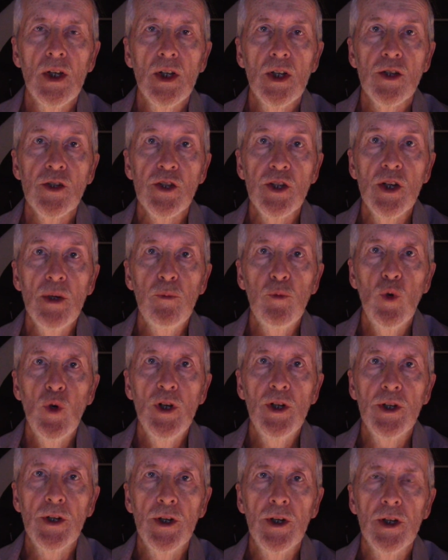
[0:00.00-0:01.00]
Step
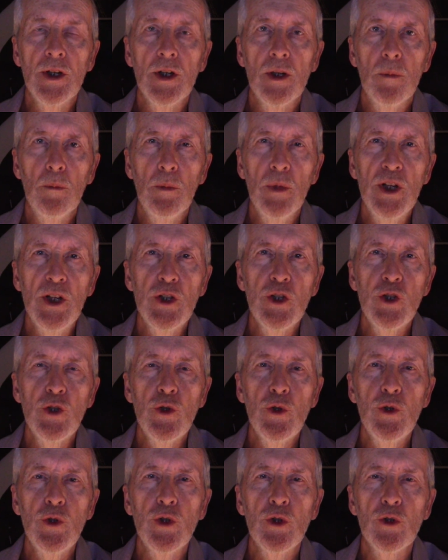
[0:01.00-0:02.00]
1. Make
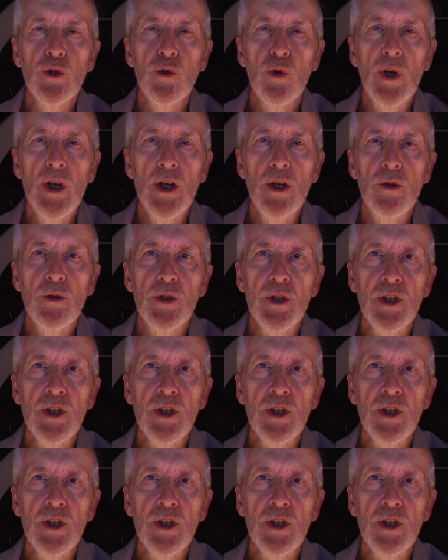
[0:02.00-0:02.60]
sure your ground